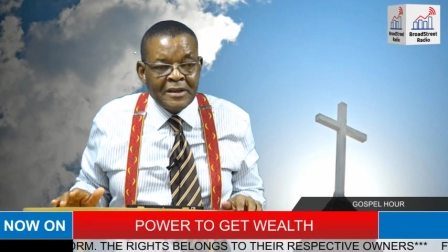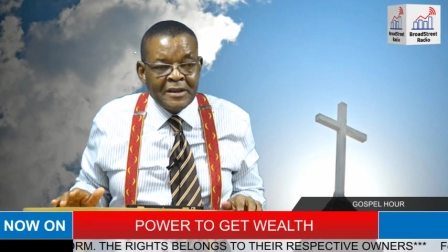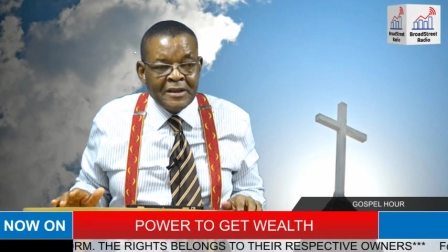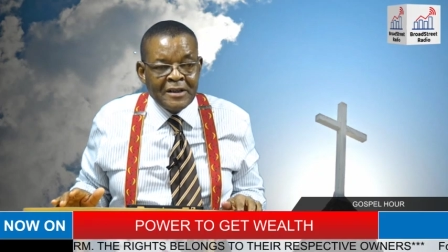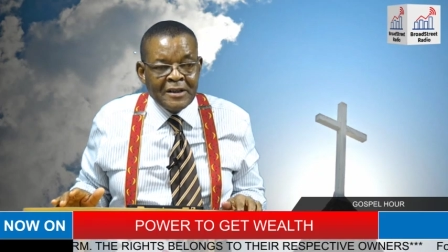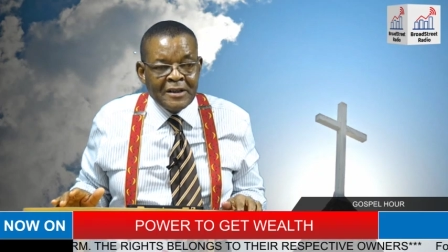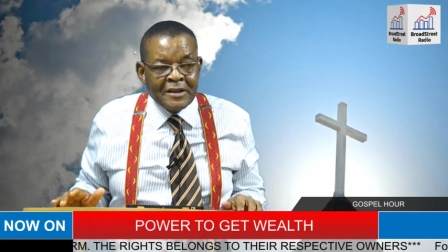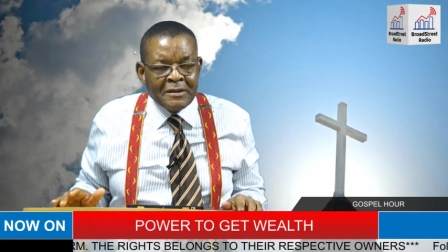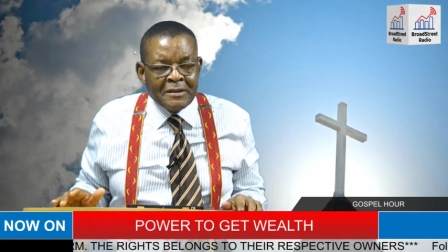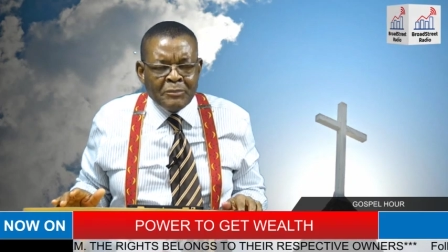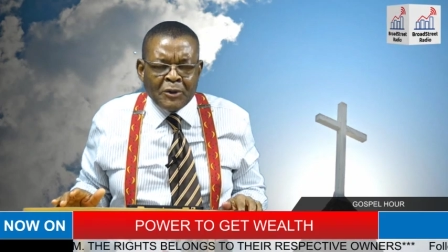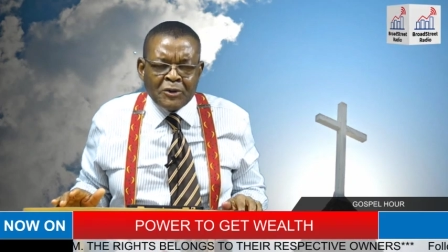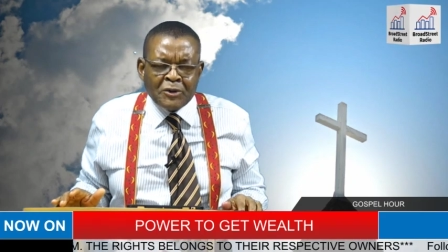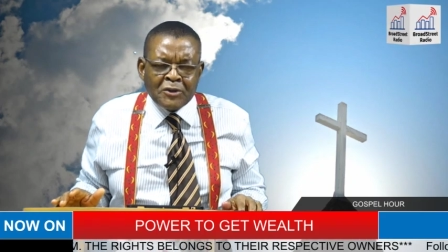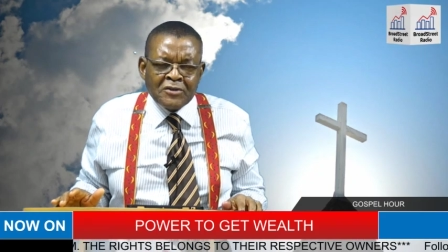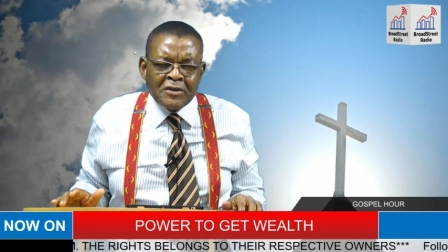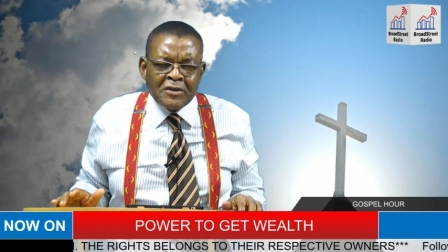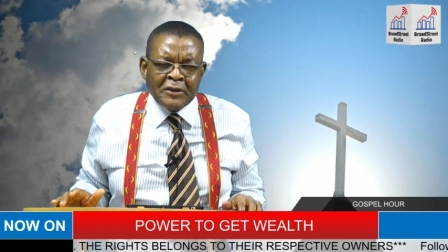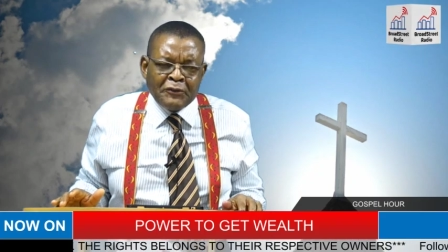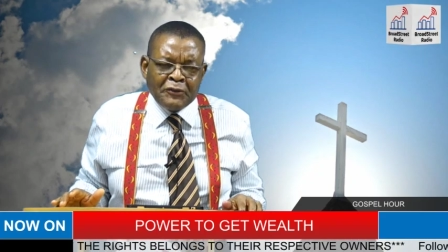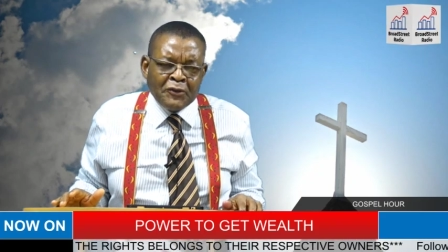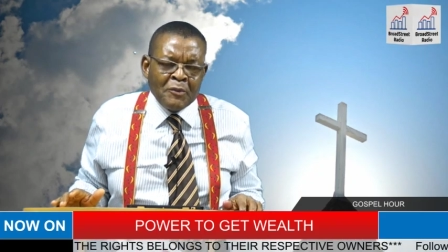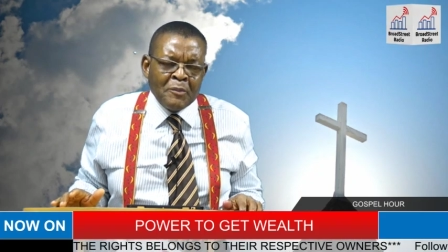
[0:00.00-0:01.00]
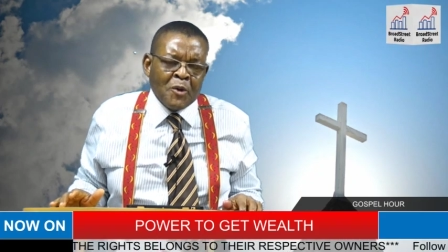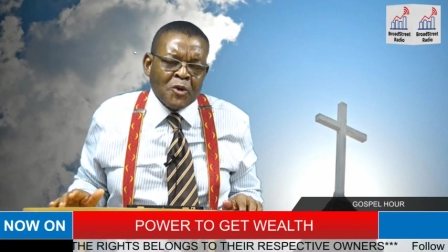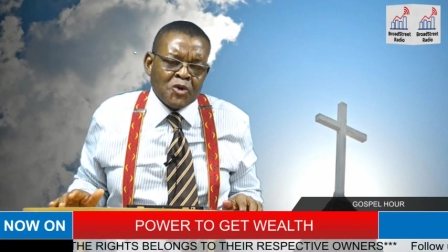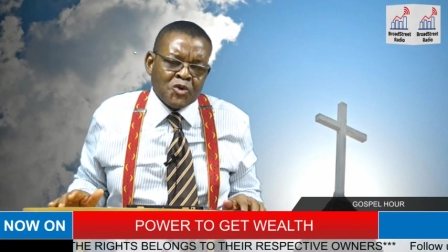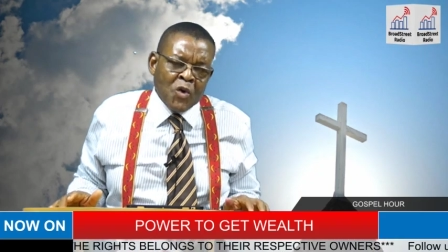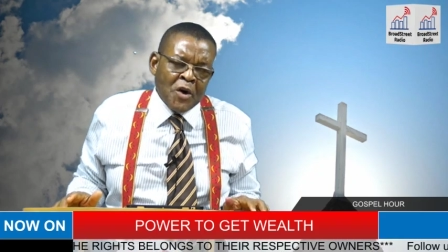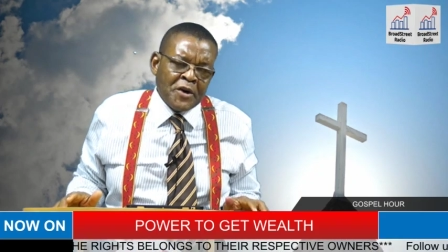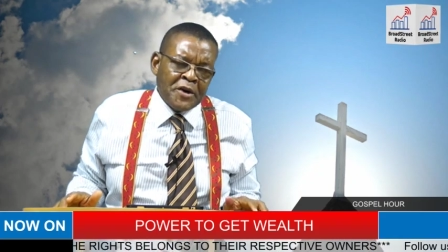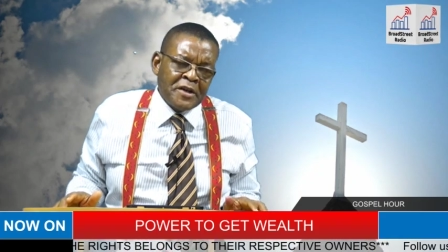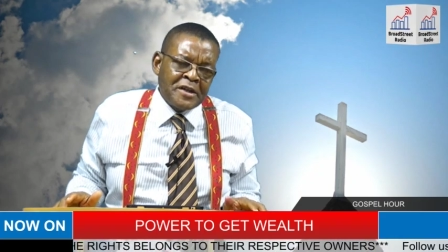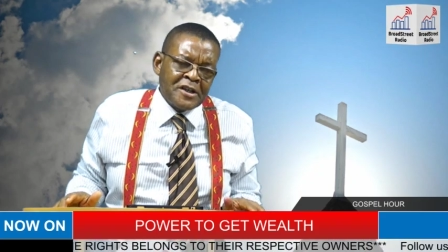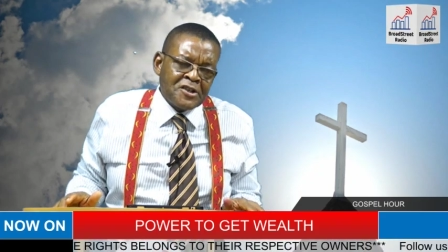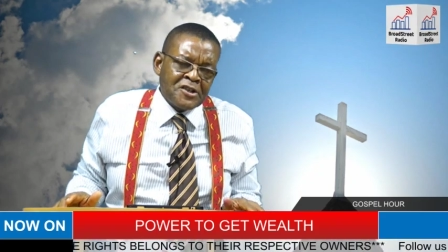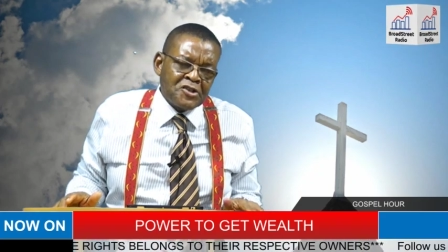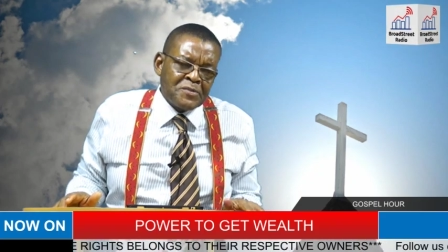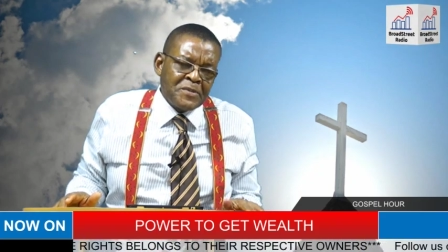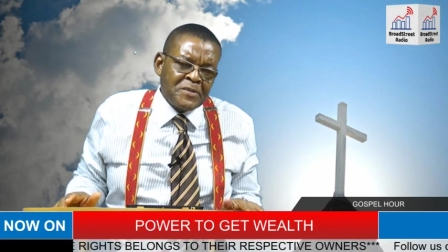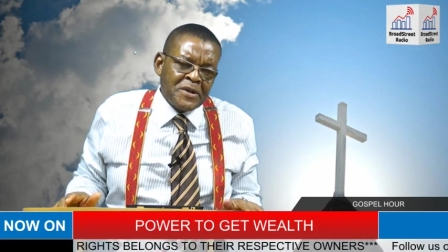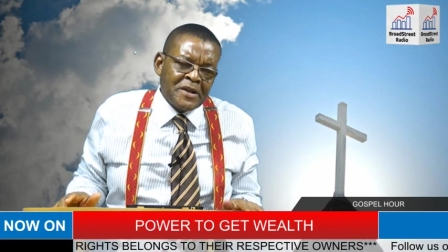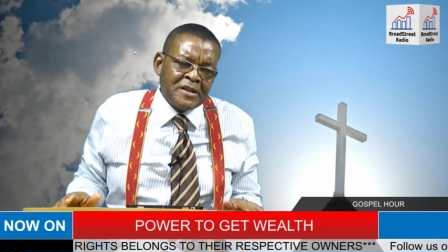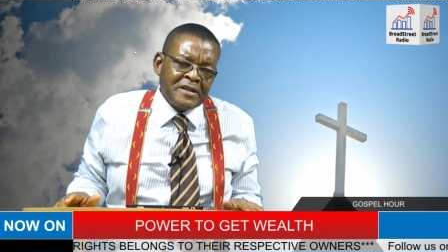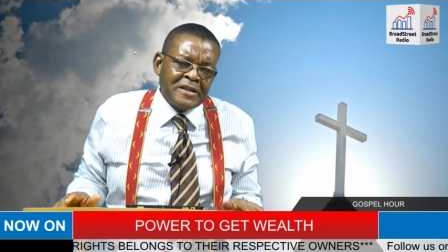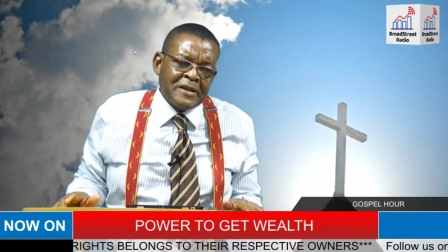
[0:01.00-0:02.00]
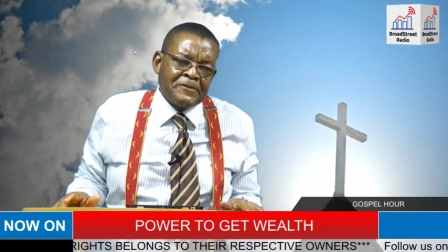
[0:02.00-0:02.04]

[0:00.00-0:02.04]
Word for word: But if you must walk in the spirit, the